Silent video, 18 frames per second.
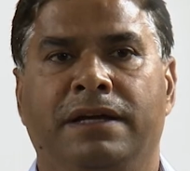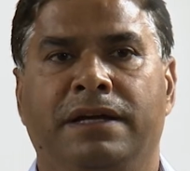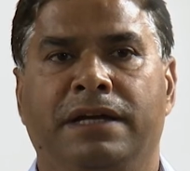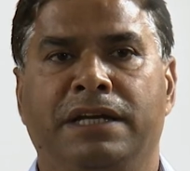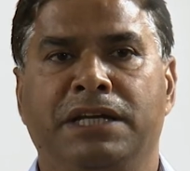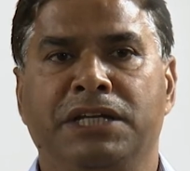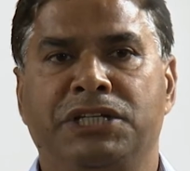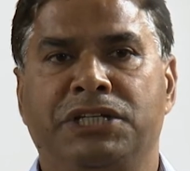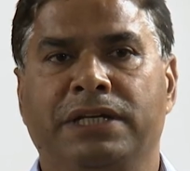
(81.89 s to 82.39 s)

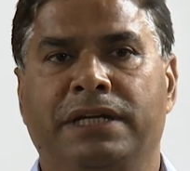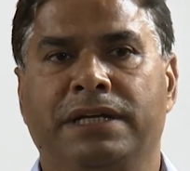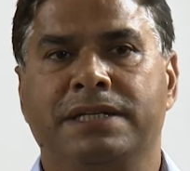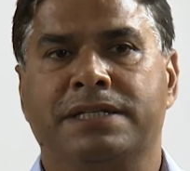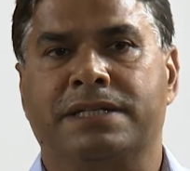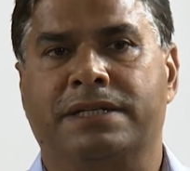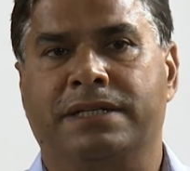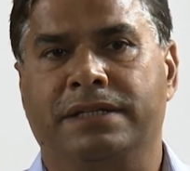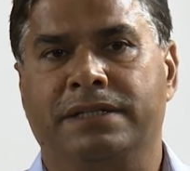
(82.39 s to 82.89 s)
initial
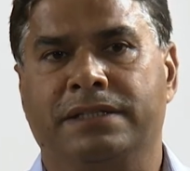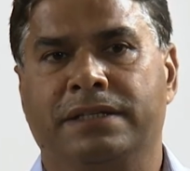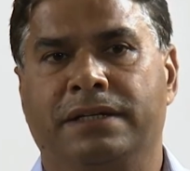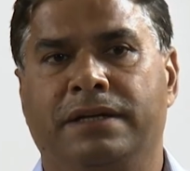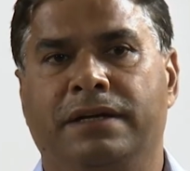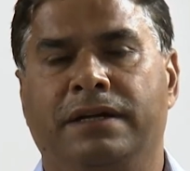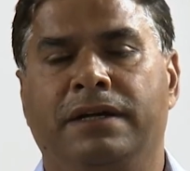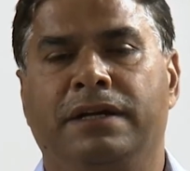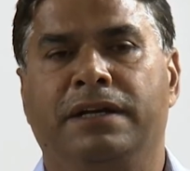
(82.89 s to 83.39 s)
stage,
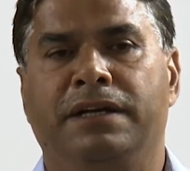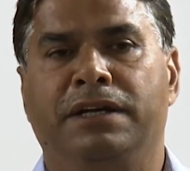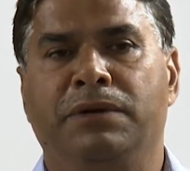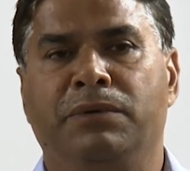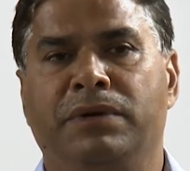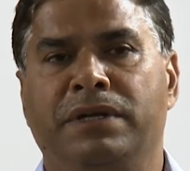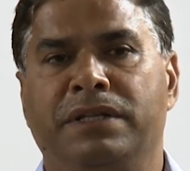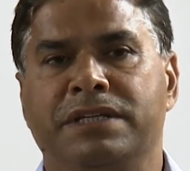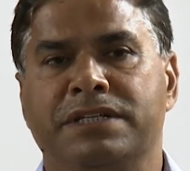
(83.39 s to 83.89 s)

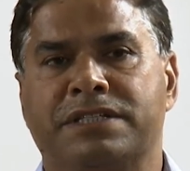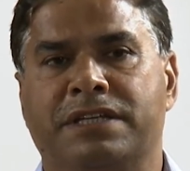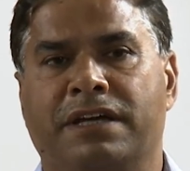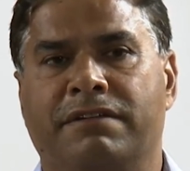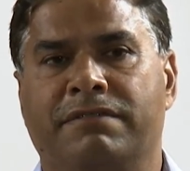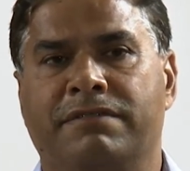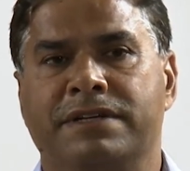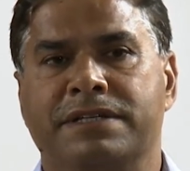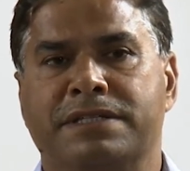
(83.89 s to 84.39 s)
during the
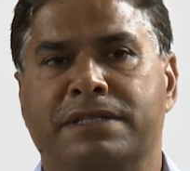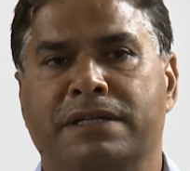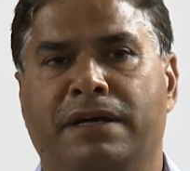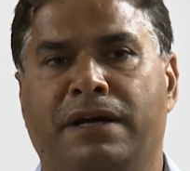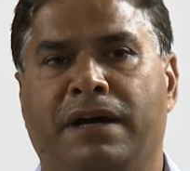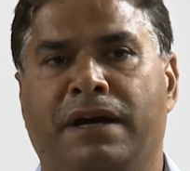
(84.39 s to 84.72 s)
service